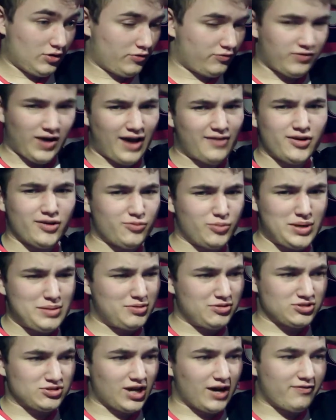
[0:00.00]
5-on, maybe it
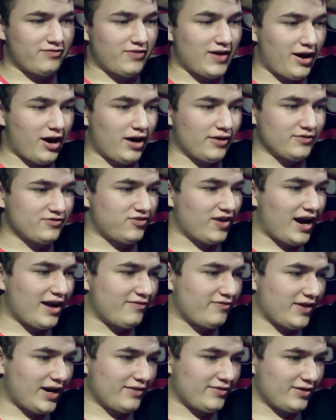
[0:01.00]
was off
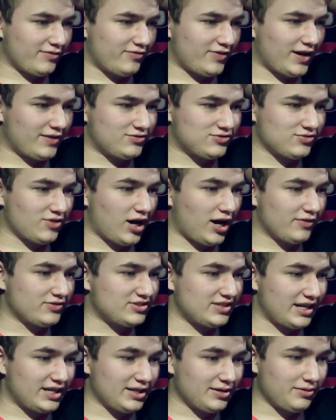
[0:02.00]
5-on-5
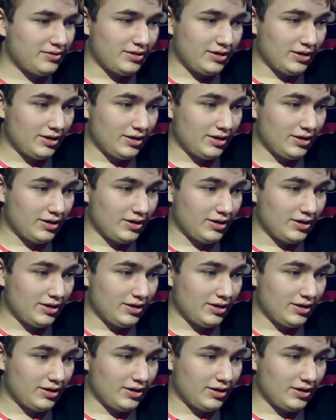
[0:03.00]
offsetting.